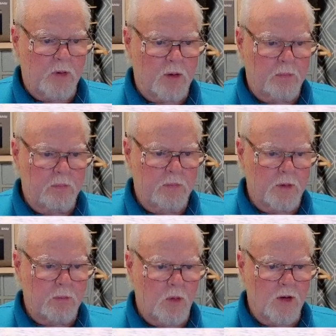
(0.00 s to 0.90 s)

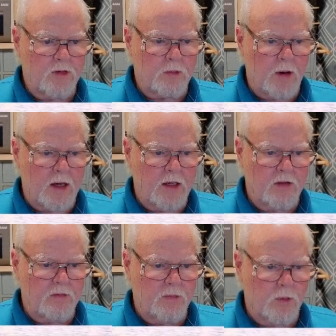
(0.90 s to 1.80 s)
put points right in
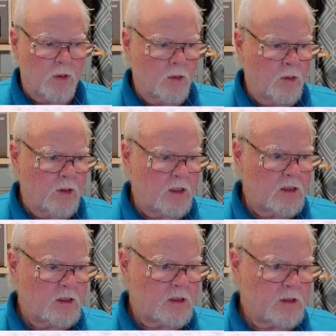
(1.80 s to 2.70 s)
the 4
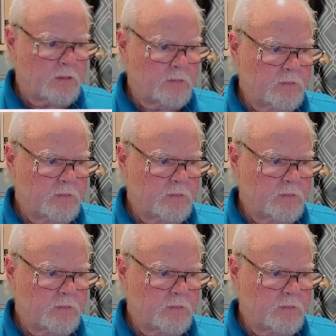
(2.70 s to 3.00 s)
corners.